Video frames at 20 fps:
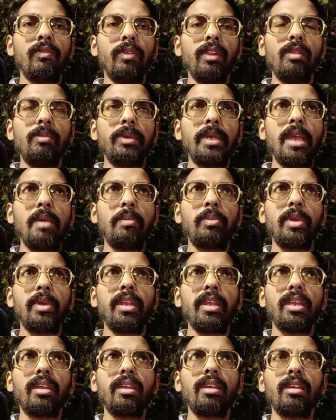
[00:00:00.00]
will be
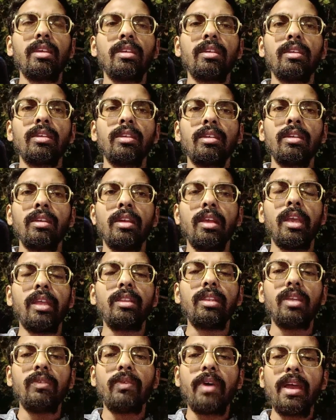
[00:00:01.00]
appearing
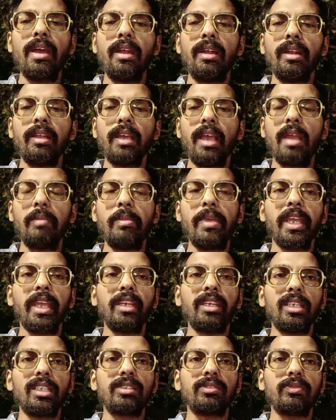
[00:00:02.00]
in the wild and
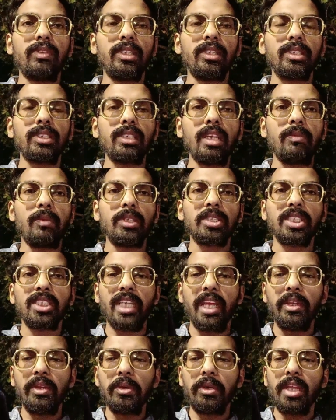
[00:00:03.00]
making his first ever
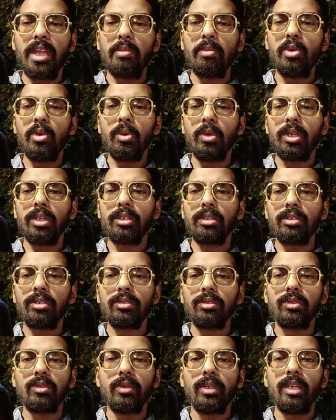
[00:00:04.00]
shiny debut
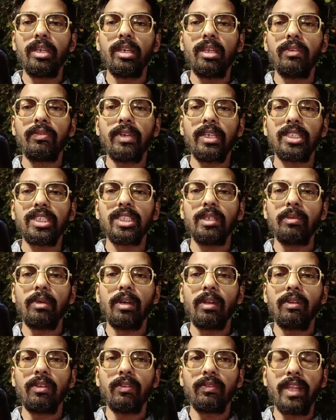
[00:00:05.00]
during the
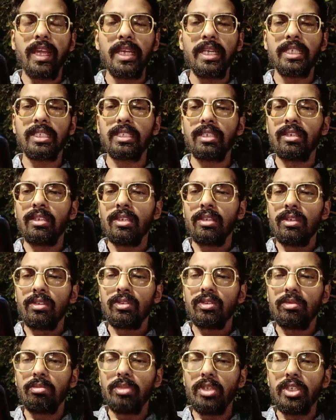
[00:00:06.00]
Festival of Lights.
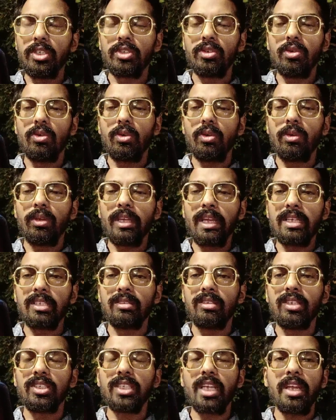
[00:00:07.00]
So be sure to catch
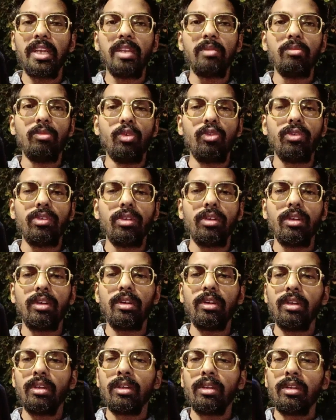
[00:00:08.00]
the shiny Molar
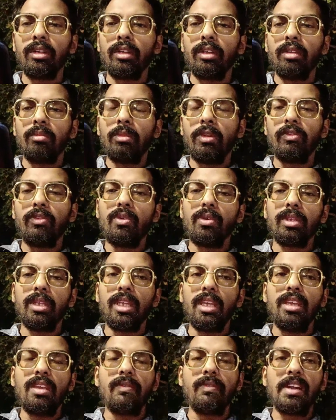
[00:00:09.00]
before
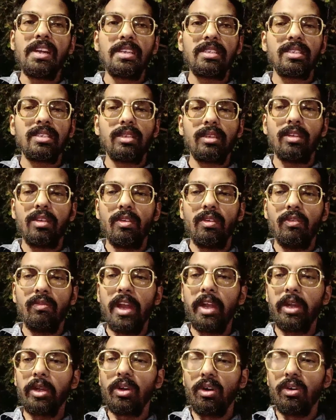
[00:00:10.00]
the events
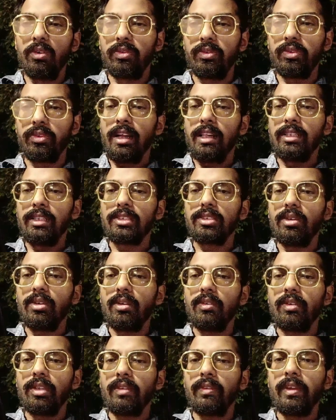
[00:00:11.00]
went off.
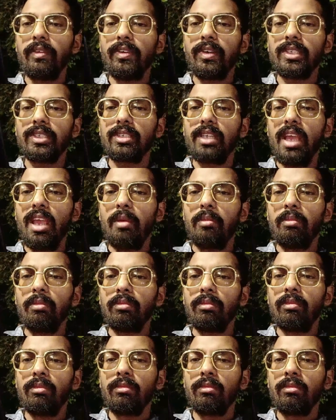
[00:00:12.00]
Also, for the very first time,